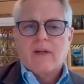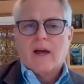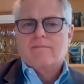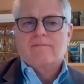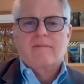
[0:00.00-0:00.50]

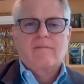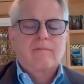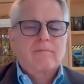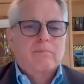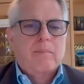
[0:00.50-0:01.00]
that
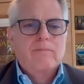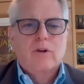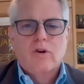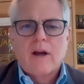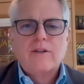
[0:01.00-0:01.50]

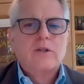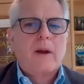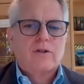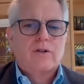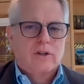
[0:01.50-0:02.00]
crisis
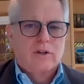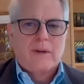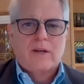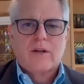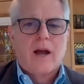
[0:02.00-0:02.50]
patients could
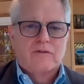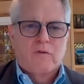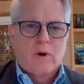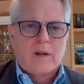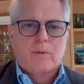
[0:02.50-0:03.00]
be as high as
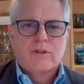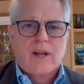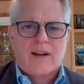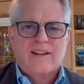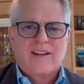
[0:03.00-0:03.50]

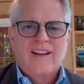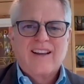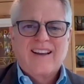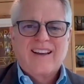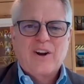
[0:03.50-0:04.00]
40%.
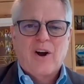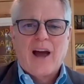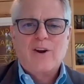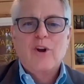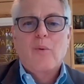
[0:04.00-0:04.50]
you know,
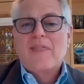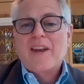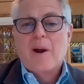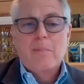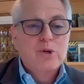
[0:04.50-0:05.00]
I don't know what
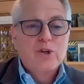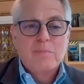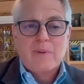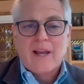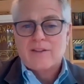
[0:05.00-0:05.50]
that number
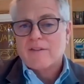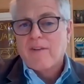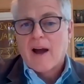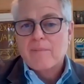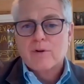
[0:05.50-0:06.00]
should be. Is it
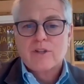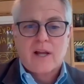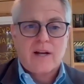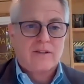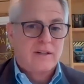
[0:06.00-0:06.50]

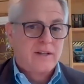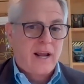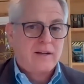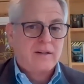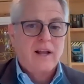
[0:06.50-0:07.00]
5%? Is it
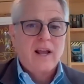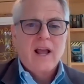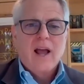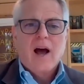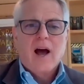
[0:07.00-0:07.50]
10?
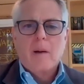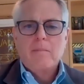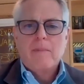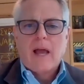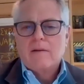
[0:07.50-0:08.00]

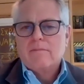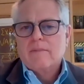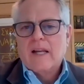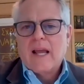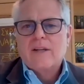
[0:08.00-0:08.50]
And
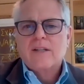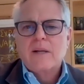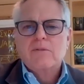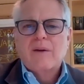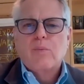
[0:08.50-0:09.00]
it
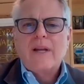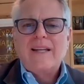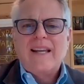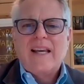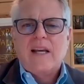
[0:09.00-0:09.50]
seems like we
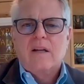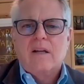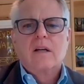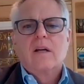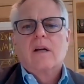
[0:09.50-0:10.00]
need,